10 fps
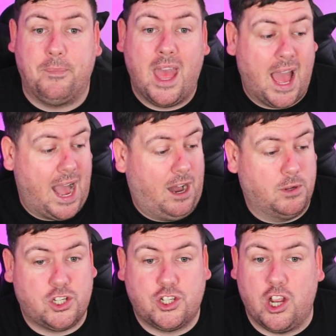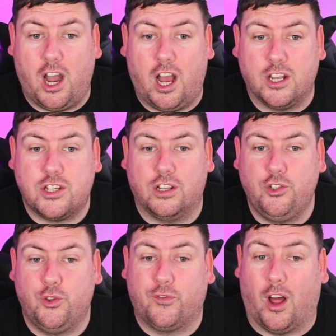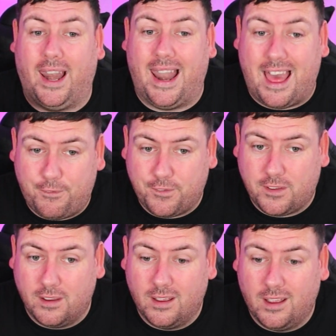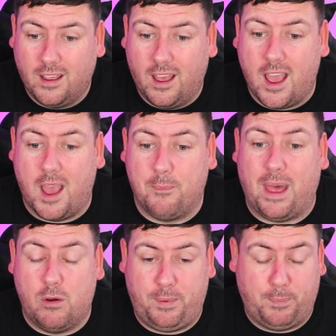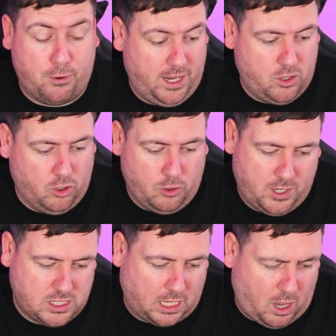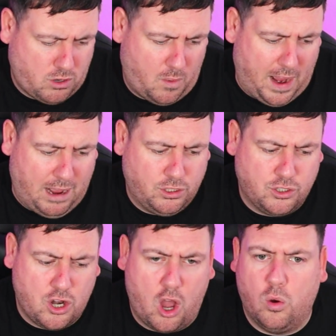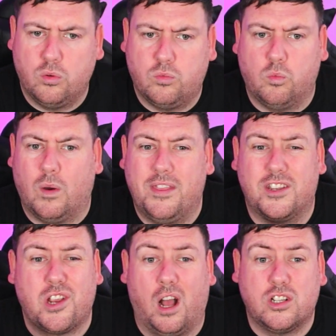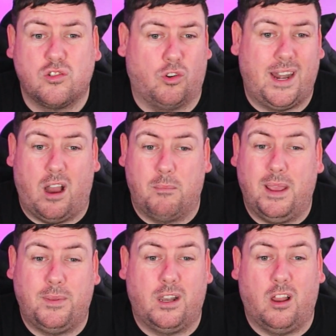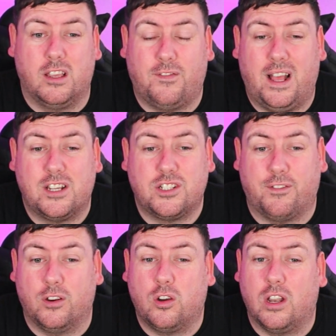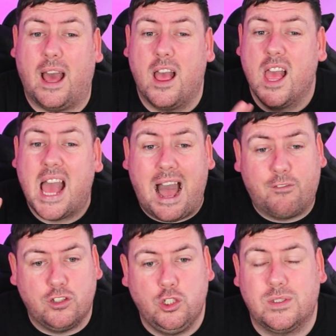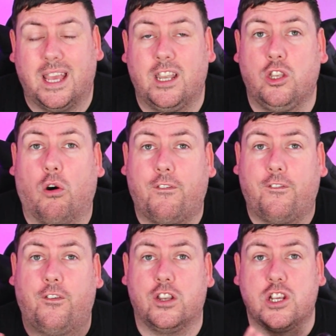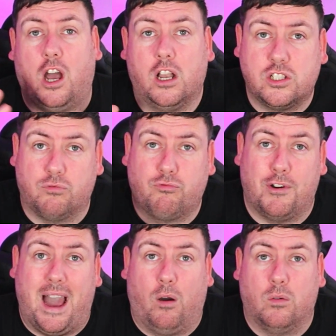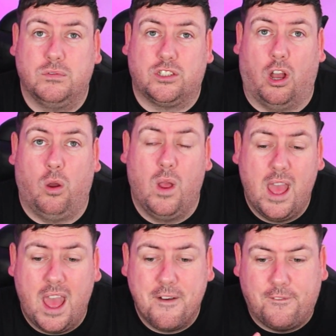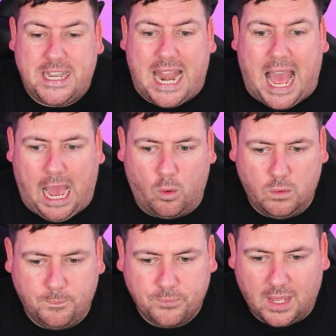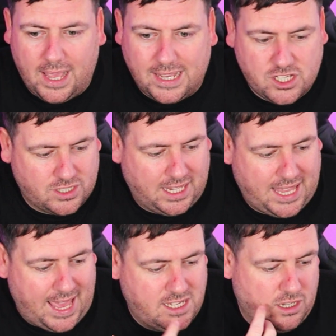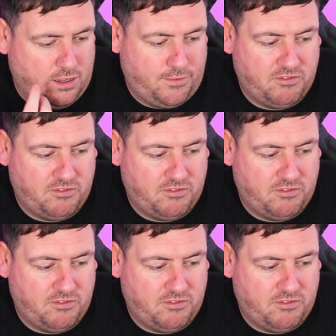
how much charge you've got left. That would be pretty cool, because I don't know how you know when the charge is running out. Maybe the lights flash different color. I haven't used it enough for the charge to run out. So for now, it's just a case of,